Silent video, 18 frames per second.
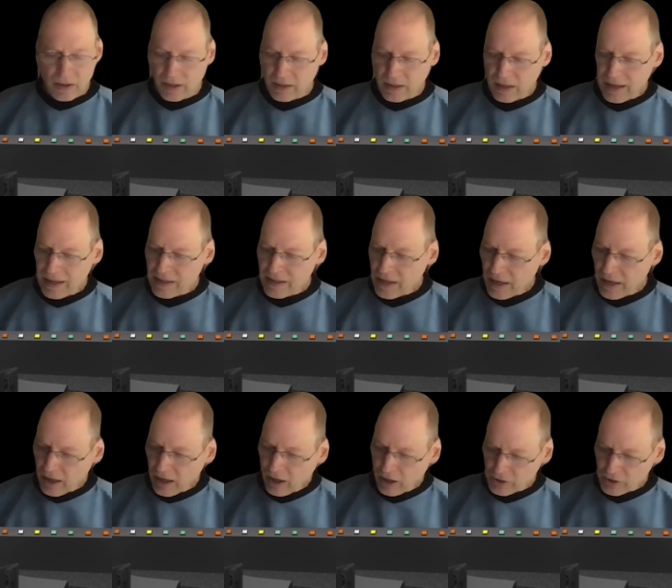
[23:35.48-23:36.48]
And
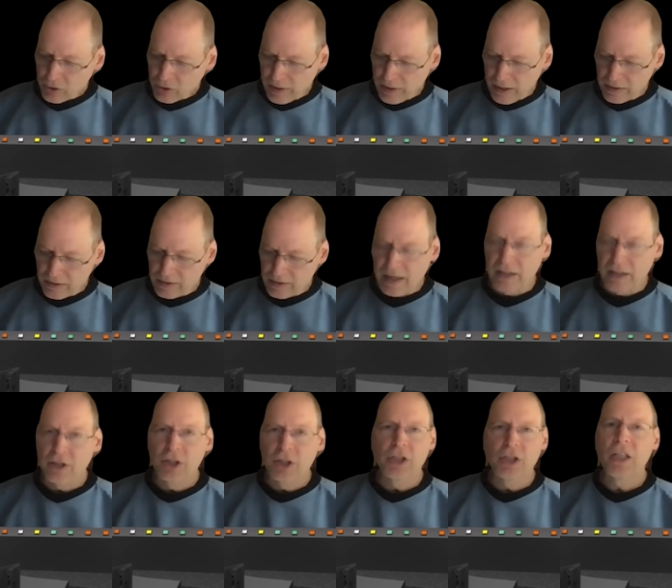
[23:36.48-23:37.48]
I also read that
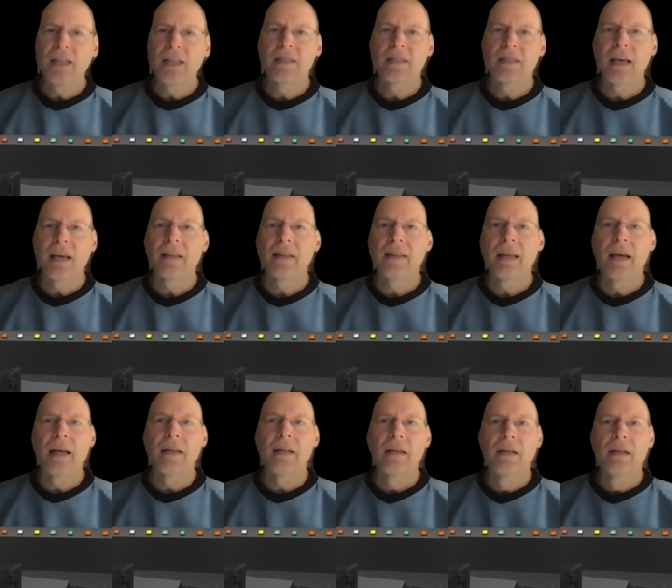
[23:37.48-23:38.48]
she said that